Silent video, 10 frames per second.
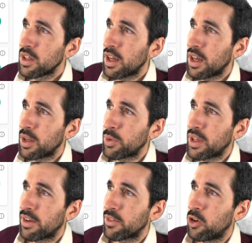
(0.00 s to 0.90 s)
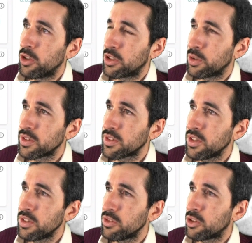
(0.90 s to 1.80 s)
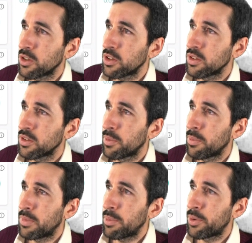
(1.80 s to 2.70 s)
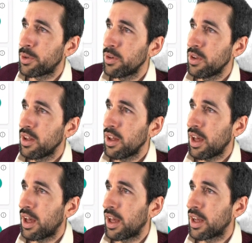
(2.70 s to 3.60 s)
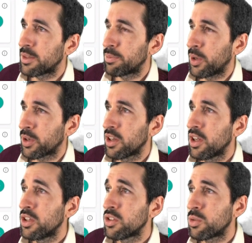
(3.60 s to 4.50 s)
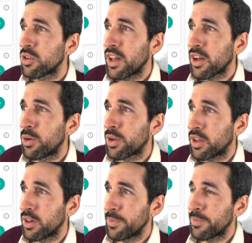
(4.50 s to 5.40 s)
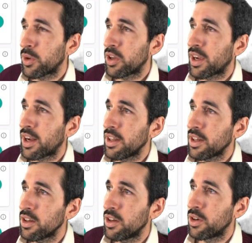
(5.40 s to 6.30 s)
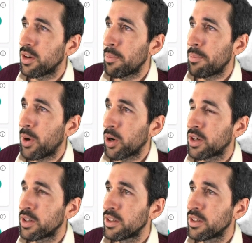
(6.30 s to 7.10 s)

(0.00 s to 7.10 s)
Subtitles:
and we have all the tokens here: DOC, BPRO, and MoC. So we're going to go here. We're going to click on MoC.